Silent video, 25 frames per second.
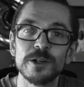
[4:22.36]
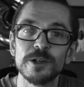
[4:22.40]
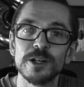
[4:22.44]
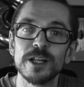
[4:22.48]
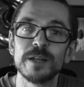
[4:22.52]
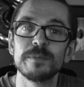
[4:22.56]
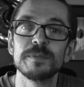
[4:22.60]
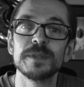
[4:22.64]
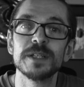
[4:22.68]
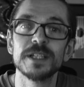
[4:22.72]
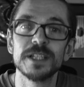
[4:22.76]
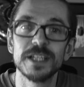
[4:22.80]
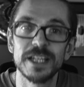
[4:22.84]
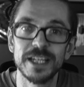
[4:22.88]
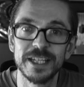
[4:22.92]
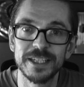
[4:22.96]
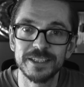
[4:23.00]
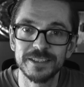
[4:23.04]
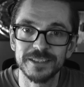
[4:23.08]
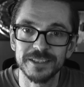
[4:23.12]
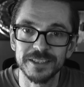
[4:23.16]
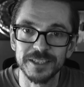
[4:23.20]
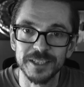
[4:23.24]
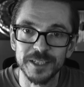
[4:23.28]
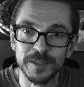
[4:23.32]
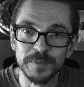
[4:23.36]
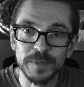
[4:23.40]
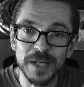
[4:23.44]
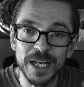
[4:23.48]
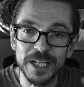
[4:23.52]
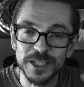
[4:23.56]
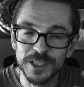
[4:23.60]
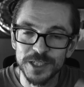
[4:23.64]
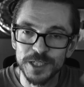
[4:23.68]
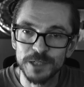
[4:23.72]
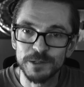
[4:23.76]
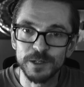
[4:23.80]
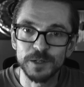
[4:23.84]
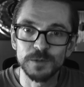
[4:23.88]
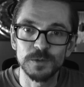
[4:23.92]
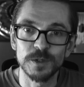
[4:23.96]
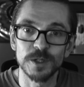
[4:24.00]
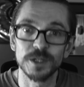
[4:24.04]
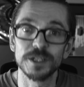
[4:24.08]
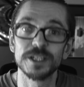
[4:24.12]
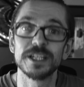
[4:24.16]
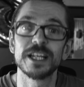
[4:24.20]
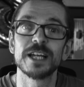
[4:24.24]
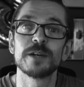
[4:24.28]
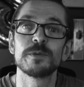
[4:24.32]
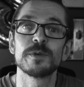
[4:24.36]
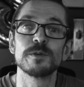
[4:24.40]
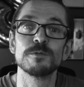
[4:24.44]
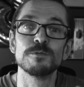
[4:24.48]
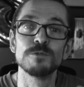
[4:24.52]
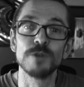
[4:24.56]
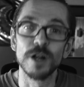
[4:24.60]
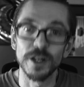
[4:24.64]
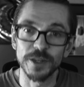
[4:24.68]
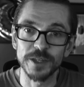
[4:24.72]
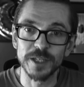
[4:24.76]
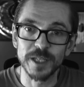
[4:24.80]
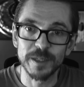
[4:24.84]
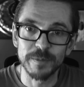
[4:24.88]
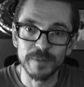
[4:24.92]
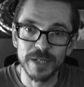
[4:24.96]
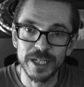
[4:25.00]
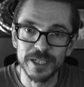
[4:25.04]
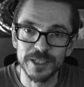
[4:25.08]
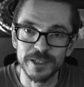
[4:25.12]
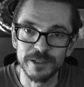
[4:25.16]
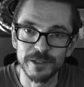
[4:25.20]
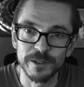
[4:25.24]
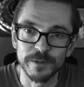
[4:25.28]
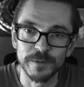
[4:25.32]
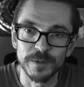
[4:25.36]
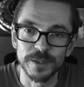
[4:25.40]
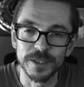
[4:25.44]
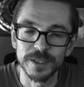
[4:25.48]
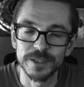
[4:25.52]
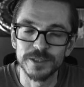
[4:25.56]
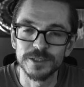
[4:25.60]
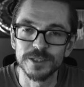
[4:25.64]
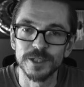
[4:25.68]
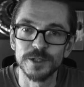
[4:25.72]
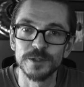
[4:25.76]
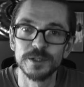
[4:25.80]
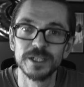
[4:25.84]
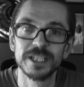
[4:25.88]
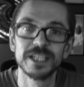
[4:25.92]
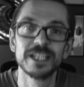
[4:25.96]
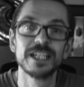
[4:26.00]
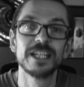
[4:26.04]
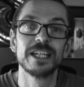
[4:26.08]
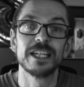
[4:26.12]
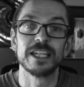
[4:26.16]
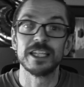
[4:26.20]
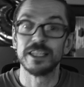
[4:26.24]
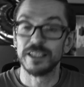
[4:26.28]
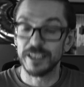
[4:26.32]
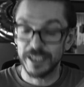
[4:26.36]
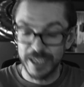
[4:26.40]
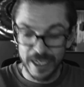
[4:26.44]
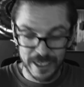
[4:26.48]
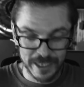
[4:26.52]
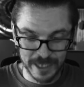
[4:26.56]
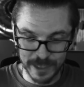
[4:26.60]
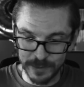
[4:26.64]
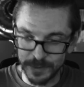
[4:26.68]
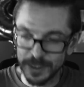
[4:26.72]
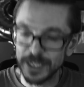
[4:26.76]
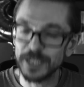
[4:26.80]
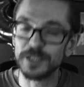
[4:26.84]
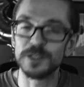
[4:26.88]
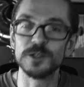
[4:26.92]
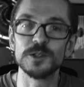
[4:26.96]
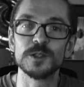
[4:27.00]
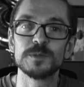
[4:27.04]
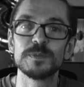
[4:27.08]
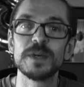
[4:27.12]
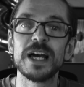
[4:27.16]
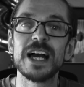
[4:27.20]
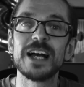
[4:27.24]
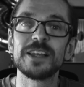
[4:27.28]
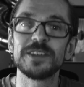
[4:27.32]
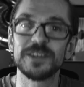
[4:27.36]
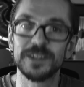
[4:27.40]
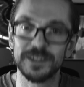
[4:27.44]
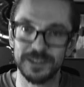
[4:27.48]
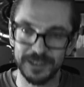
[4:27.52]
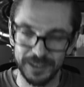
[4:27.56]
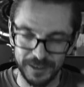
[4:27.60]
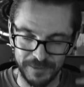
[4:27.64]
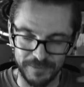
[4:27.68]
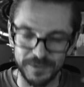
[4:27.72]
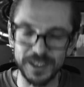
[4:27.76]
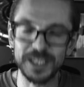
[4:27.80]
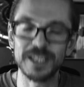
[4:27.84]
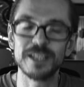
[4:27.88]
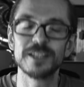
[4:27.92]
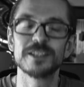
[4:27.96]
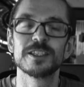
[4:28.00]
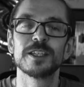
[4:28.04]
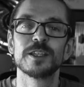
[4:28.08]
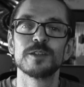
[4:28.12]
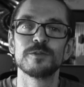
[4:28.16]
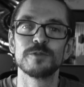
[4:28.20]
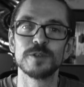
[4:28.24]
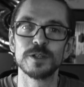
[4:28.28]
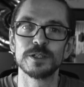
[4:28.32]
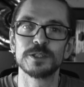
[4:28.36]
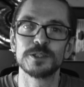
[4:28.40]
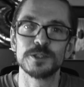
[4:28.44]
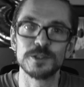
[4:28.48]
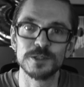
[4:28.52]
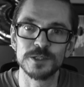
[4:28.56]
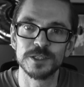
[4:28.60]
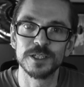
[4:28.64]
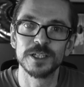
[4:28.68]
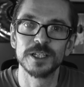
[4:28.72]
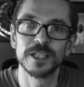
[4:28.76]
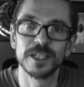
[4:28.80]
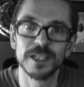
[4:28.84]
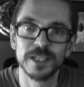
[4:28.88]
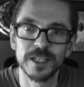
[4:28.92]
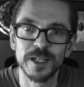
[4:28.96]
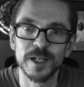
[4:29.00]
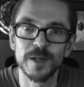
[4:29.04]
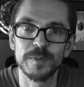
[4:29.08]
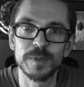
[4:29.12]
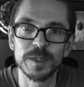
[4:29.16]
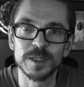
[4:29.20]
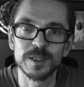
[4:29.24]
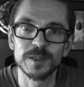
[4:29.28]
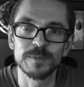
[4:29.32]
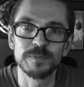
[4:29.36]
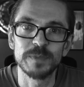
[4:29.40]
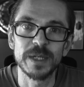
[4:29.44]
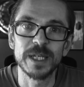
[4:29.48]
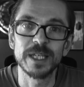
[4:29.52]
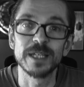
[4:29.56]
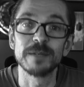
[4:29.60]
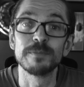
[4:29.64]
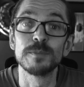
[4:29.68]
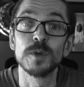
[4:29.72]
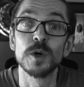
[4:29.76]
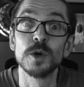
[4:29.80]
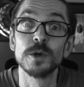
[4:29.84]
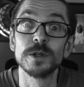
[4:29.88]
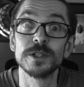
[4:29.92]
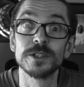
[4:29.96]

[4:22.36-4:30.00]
or emulate an imaginary world and how we run the imaginary world. So in the case that we need to use math, these are the virtues that are going to help us make it more